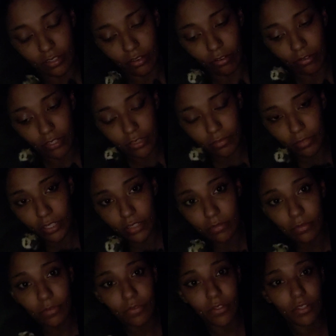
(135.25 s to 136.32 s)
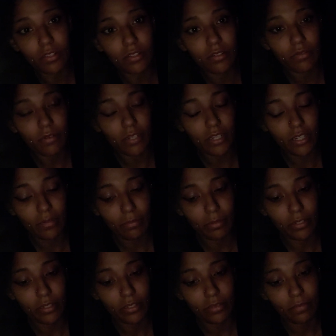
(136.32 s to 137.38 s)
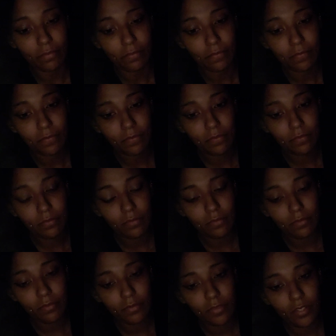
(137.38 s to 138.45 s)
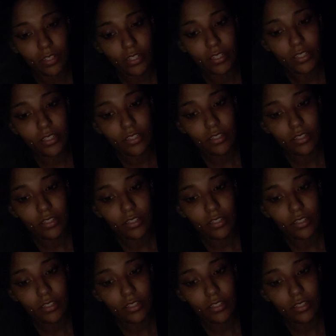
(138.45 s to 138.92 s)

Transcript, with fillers: it always makes me feel this way, but it